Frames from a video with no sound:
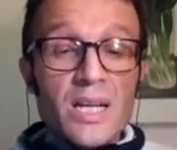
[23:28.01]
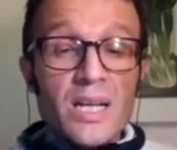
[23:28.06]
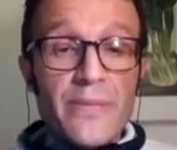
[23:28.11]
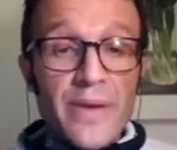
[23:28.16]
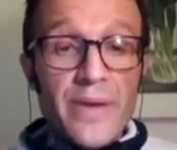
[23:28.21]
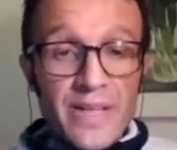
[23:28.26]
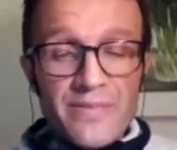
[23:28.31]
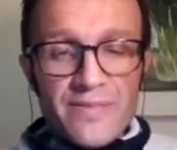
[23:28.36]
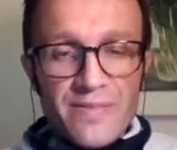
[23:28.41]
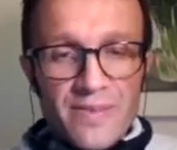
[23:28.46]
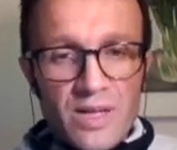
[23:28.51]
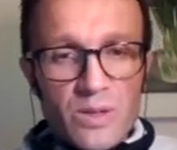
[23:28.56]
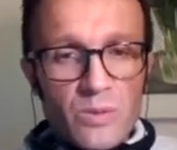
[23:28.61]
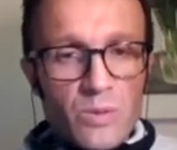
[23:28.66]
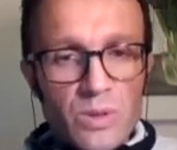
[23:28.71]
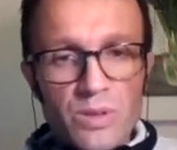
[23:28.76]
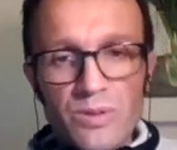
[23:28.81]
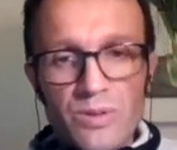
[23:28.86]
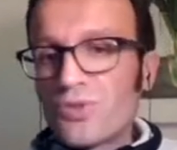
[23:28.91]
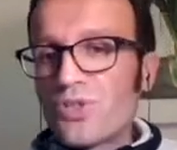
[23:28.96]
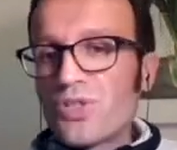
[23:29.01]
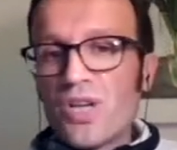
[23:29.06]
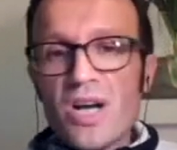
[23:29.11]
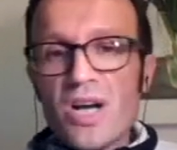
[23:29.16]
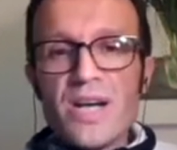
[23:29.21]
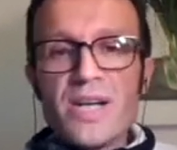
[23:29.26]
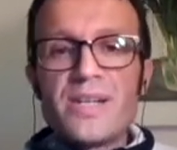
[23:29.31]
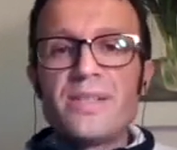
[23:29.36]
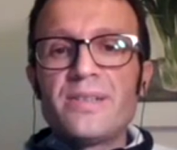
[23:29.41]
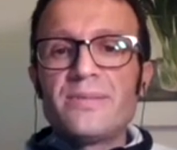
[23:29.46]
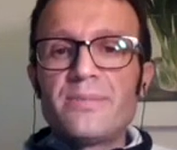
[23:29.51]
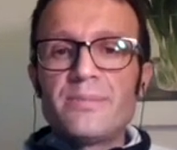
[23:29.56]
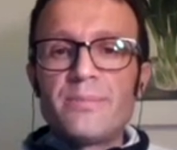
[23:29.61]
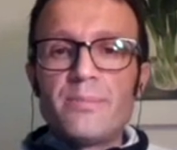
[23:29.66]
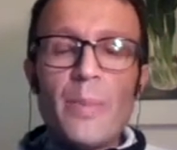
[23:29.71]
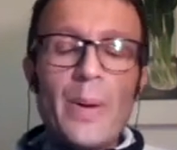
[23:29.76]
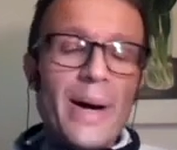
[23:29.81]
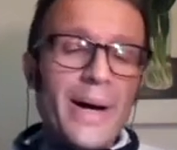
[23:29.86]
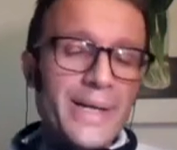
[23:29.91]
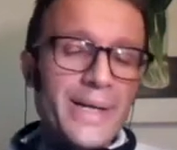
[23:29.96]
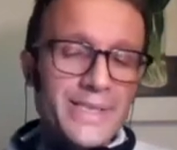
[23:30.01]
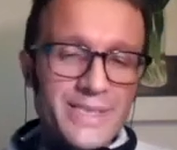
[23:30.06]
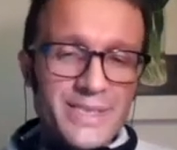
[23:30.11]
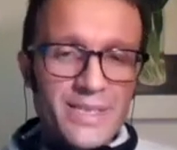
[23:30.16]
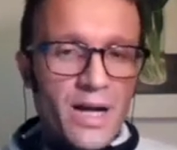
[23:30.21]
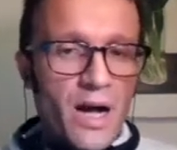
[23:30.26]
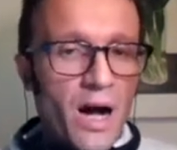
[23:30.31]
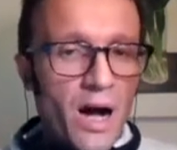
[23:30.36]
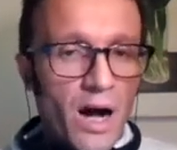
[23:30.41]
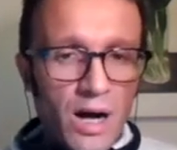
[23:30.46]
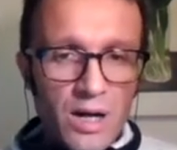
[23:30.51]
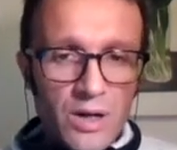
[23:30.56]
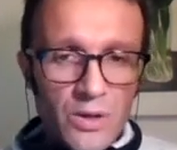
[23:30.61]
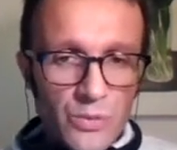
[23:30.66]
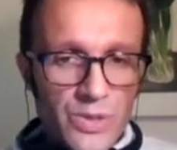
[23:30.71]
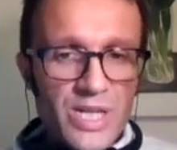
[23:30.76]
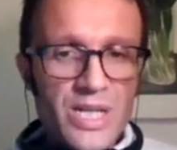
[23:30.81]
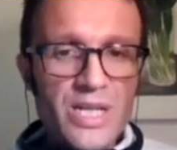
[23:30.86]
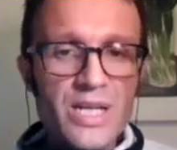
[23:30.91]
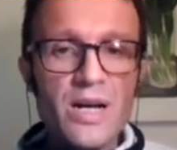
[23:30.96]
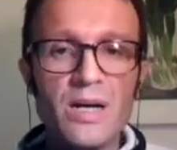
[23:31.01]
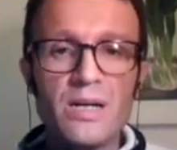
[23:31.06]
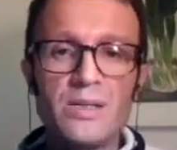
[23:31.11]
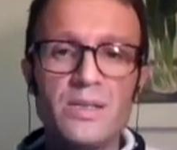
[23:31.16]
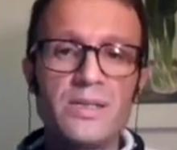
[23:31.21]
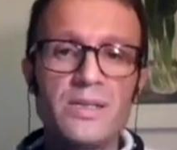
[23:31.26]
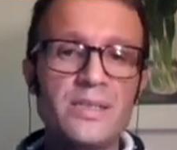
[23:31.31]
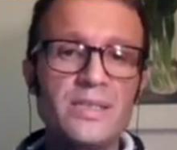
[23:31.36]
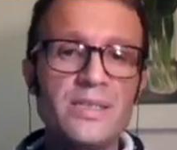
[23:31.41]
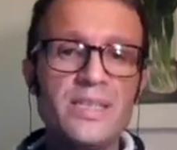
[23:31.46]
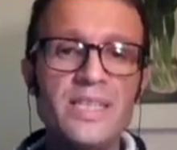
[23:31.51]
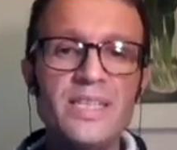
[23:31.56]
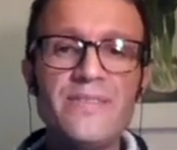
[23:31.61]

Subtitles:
The firewall of China bites really hard.